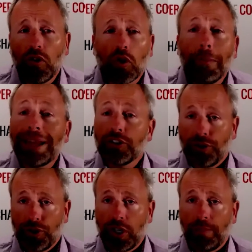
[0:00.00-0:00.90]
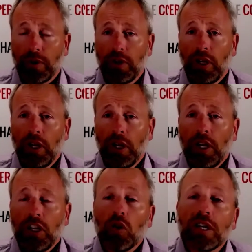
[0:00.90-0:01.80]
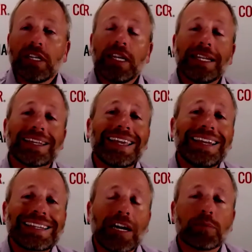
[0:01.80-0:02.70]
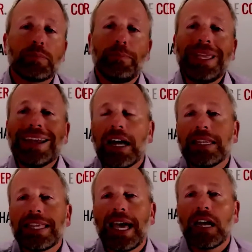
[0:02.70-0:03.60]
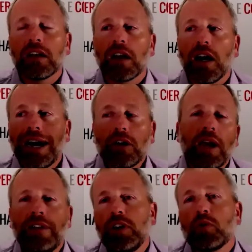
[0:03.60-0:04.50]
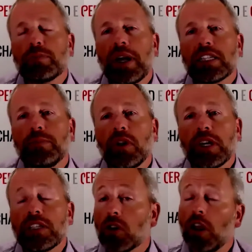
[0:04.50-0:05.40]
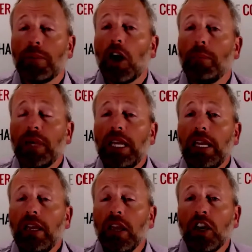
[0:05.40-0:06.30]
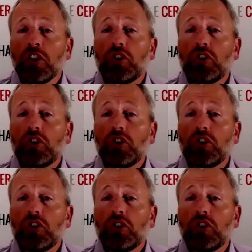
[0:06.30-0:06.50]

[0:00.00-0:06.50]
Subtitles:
your mentorship? And again, it comes beyond that. I don't have any responsibility. It's all about me.